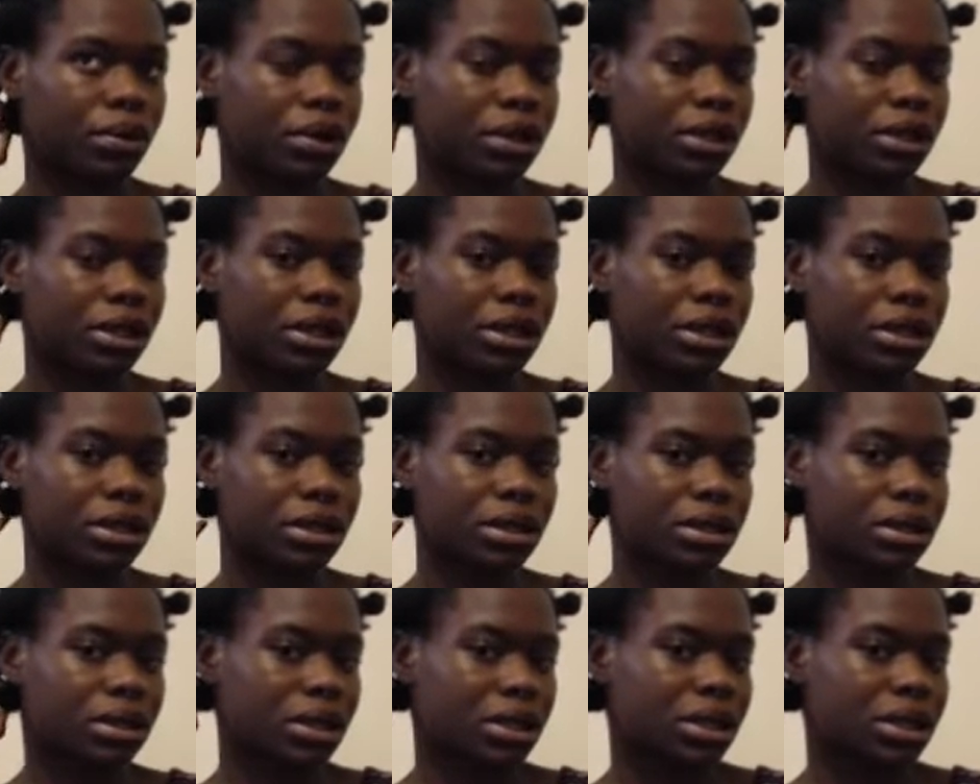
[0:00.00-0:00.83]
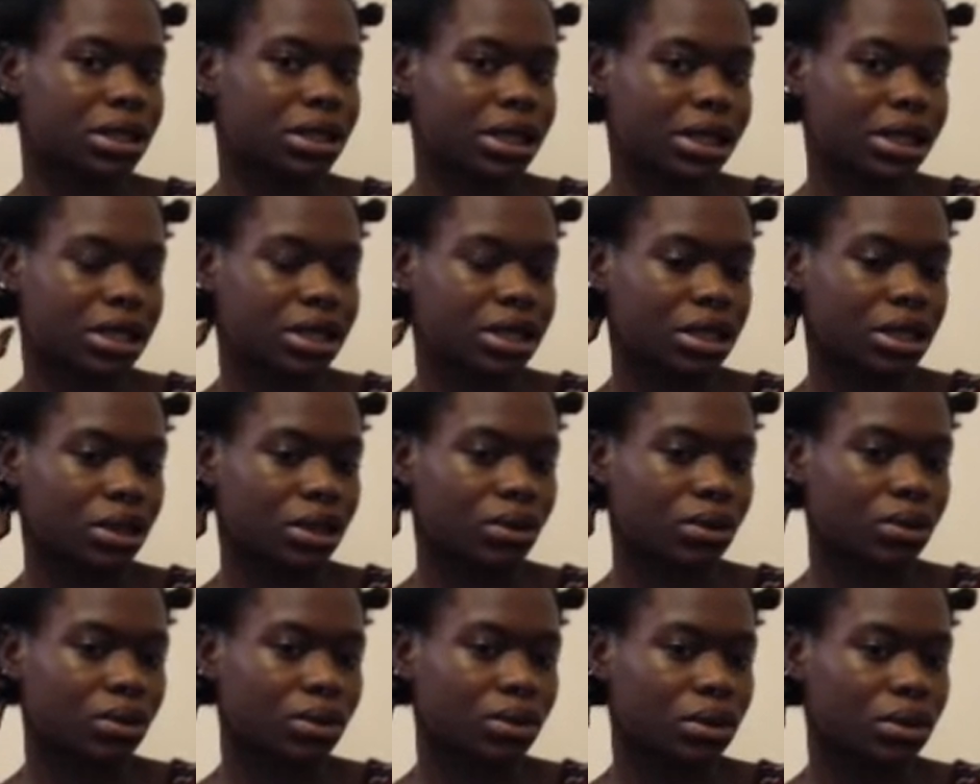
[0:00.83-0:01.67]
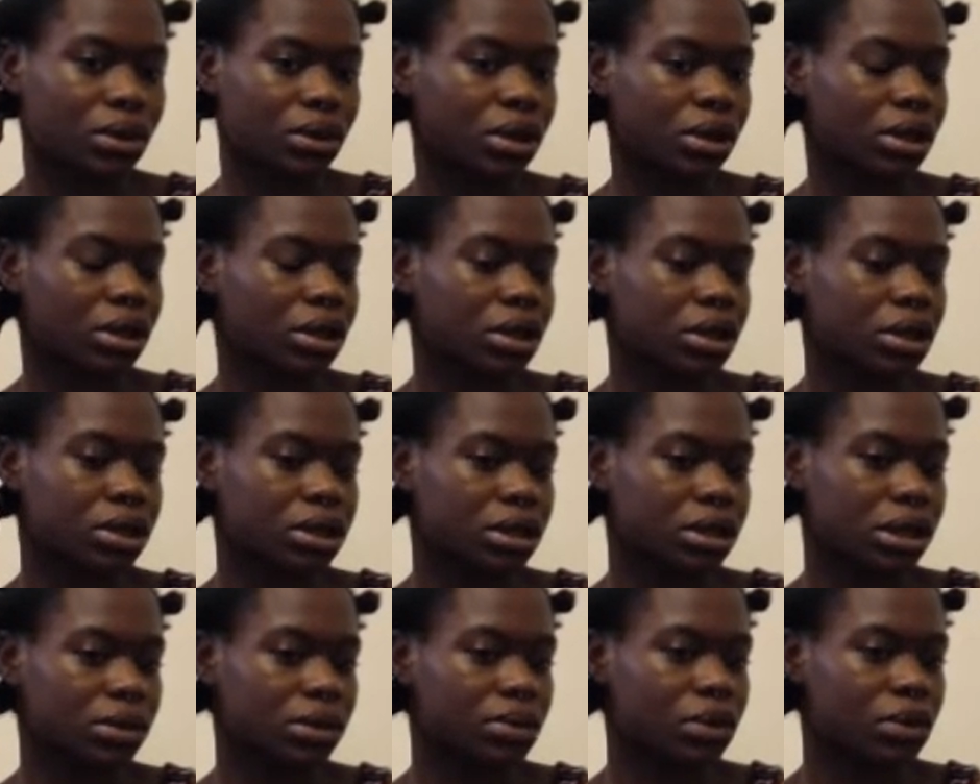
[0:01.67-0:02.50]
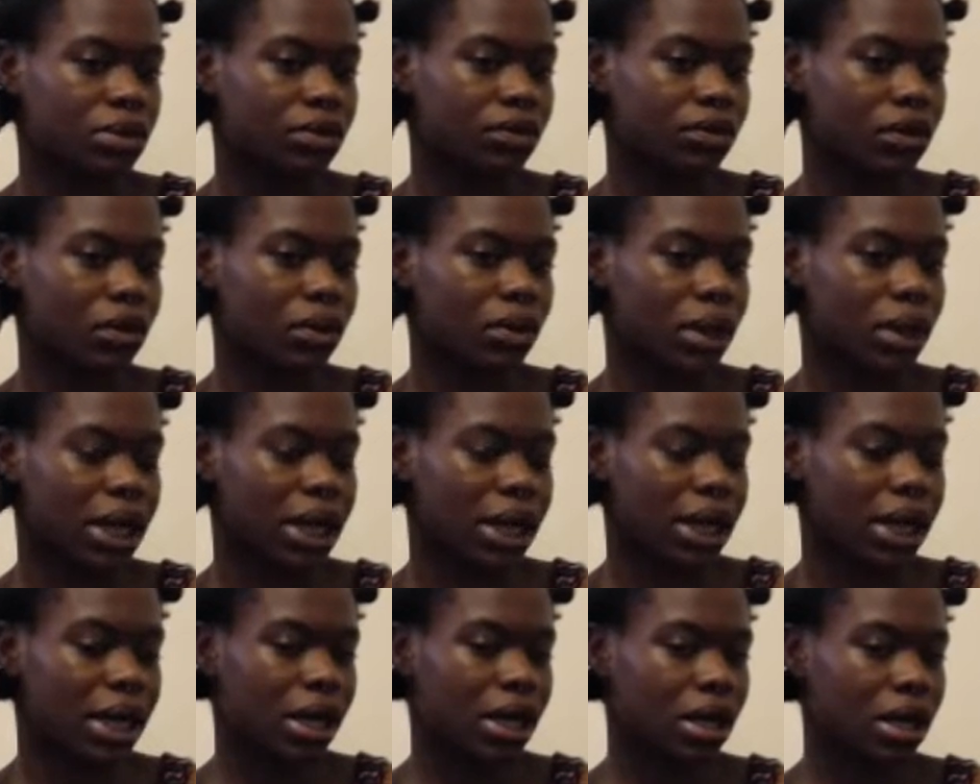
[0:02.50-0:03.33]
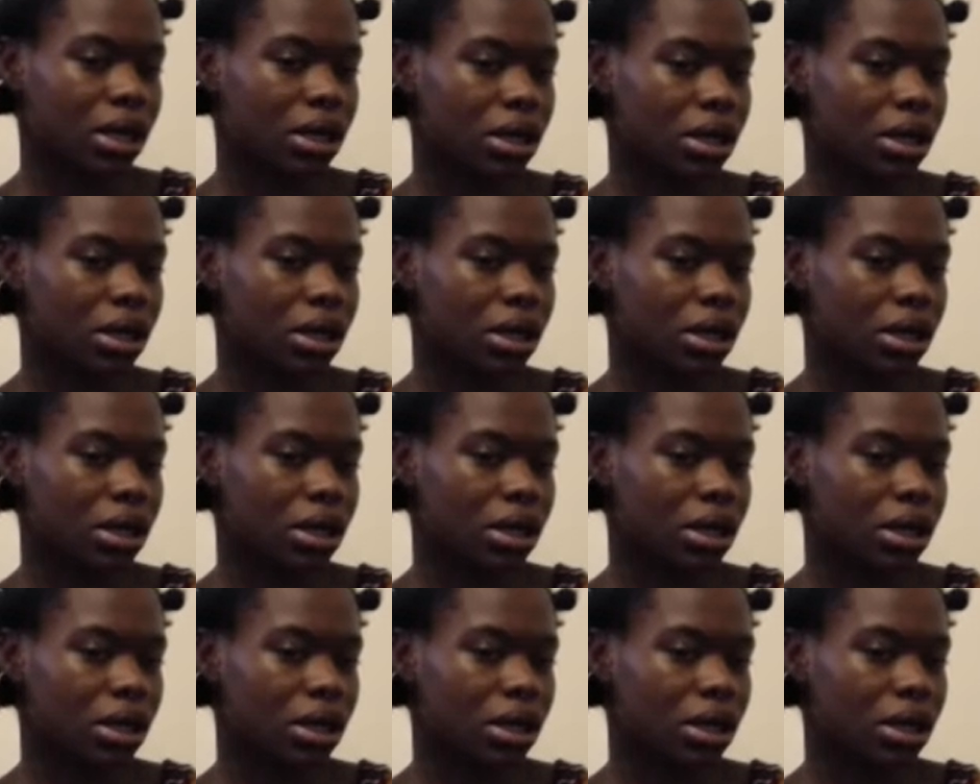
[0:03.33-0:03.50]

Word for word: the it's actually on the tips of your hair